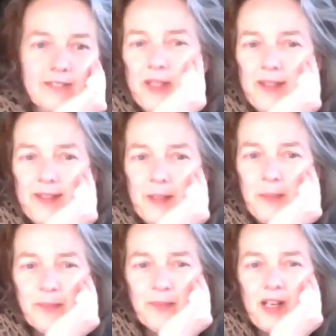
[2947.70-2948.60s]
with
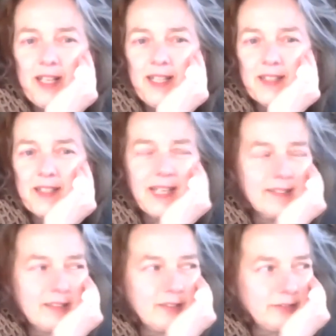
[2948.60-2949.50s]
Highland
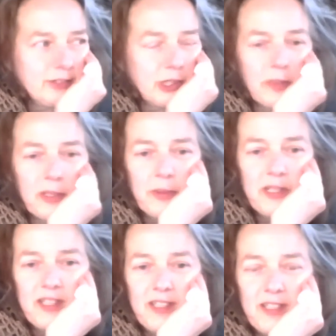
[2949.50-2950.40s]
cattle for over
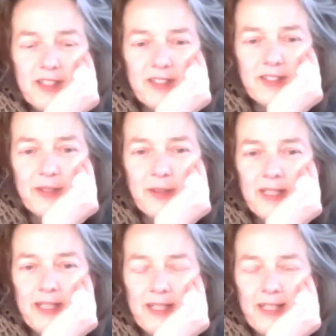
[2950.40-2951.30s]
20 years, so
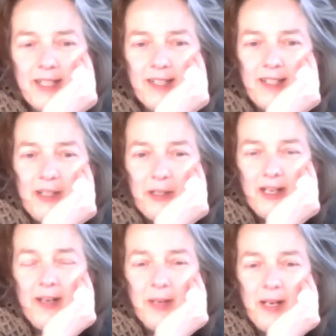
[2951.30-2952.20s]

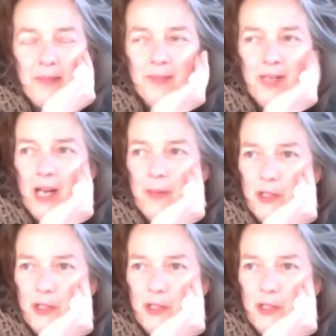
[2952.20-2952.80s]
I'm